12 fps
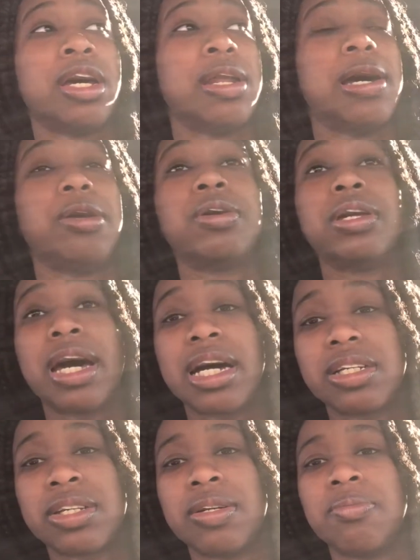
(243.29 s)
Now, you can
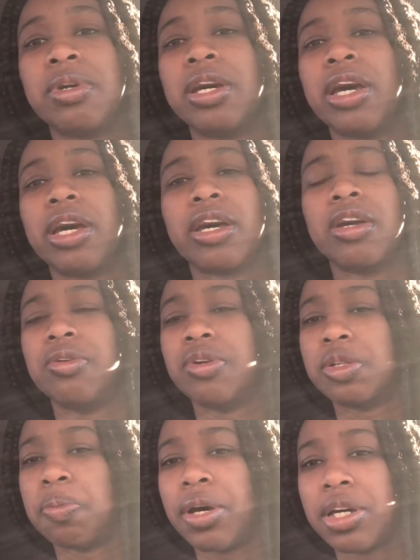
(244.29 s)
ask them, can you
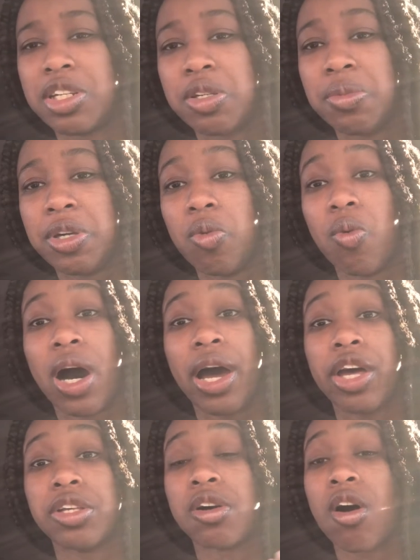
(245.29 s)
explain to me why
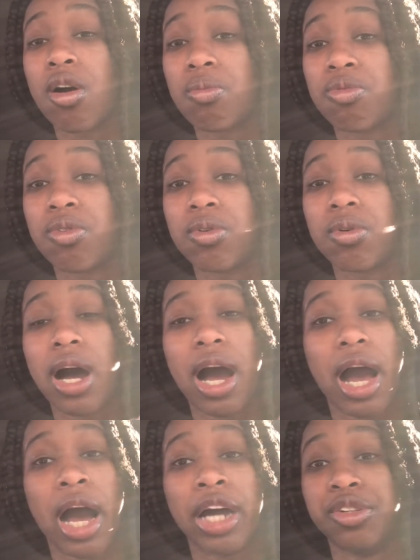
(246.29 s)
it's harmful?
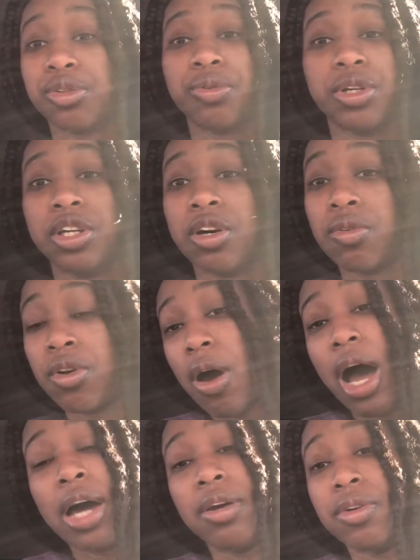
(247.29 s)
I truly don't know.
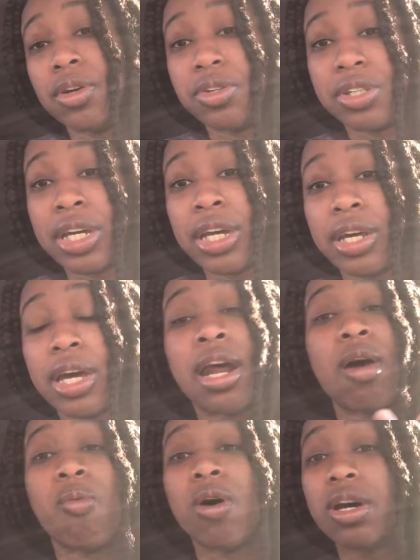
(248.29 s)
I don't understand it. And I
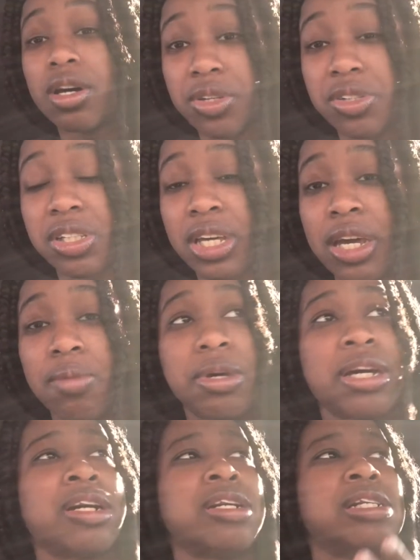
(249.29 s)
want to understand
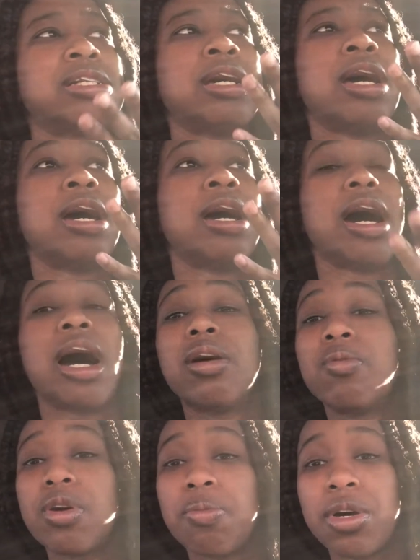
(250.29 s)
because I don't
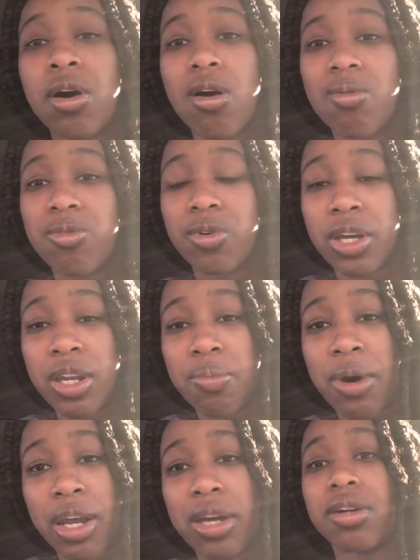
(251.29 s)
want to be harmful to
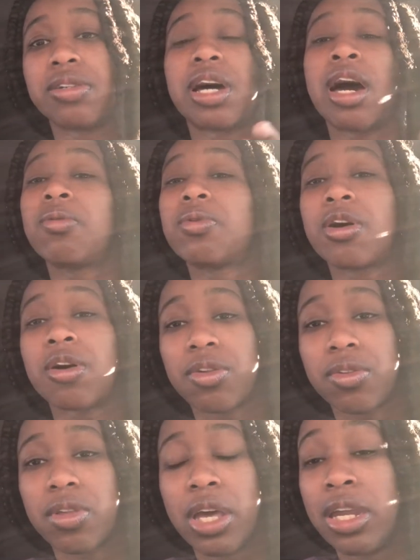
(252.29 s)
anybody else. I don't want to hurt
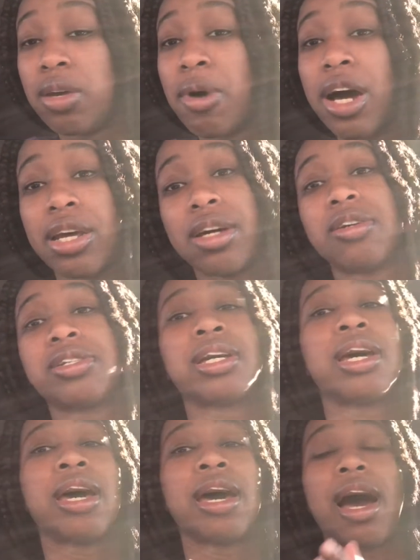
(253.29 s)
anybody else.
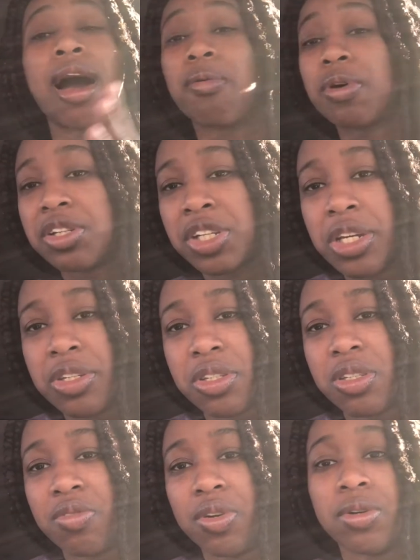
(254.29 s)
I want to change
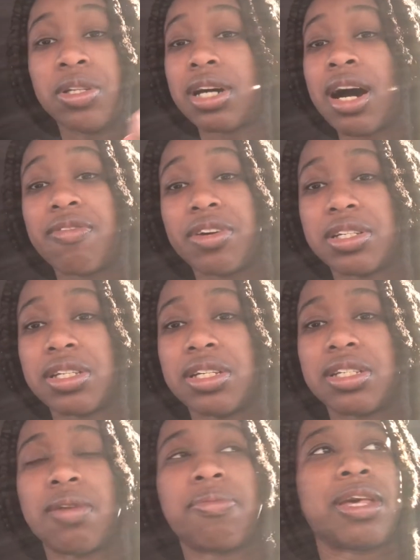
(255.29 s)
this view. It's obviously
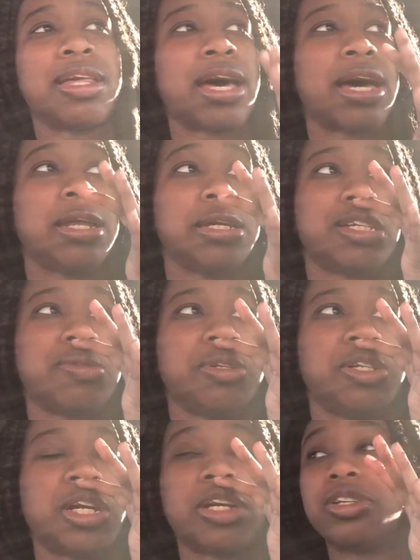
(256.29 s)
something that needs to be
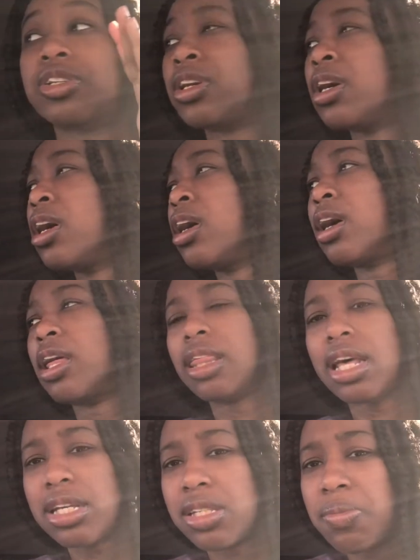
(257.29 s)
changed.
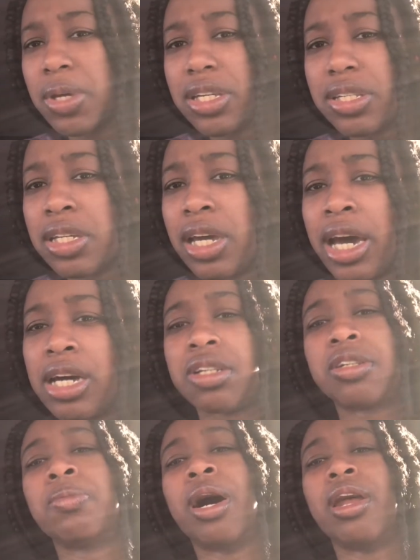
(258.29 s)
That's amazing to ask
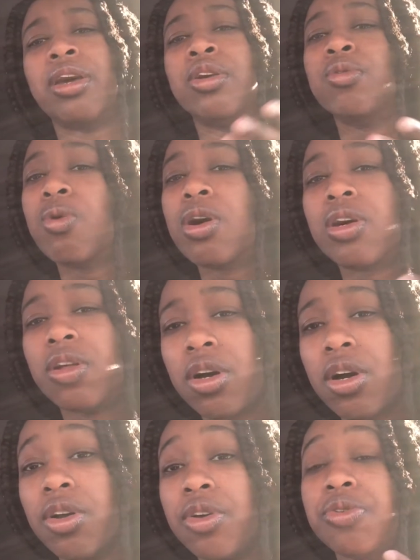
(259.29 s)
somebody. You want to
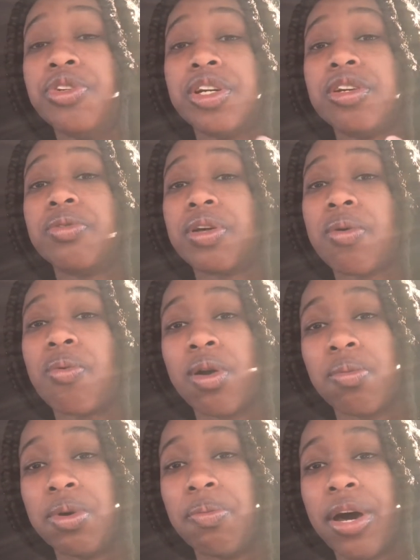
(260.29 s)
learn. You genuinely want
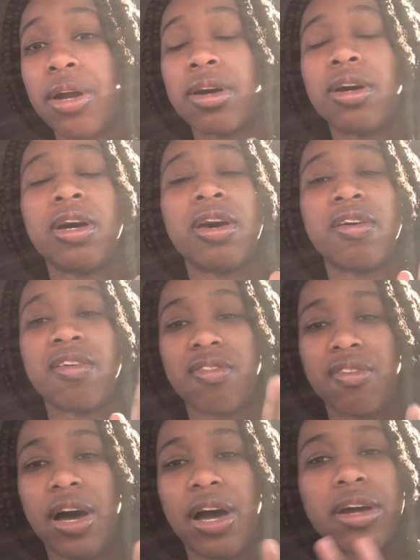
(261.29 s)
to be better.
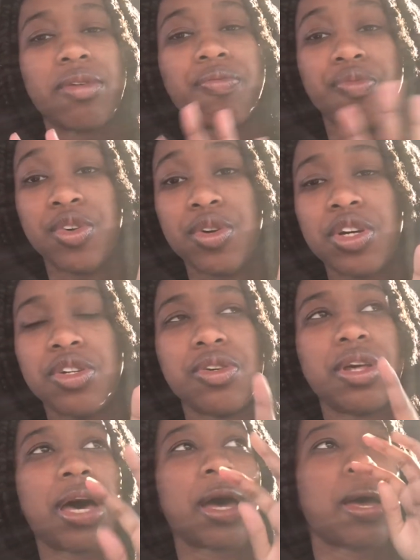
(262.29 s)
Fine. You can do
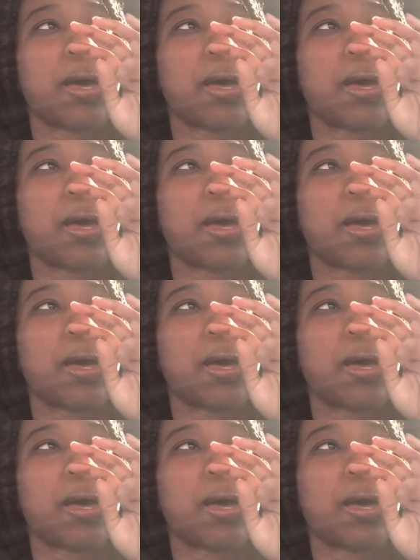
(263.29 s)
that.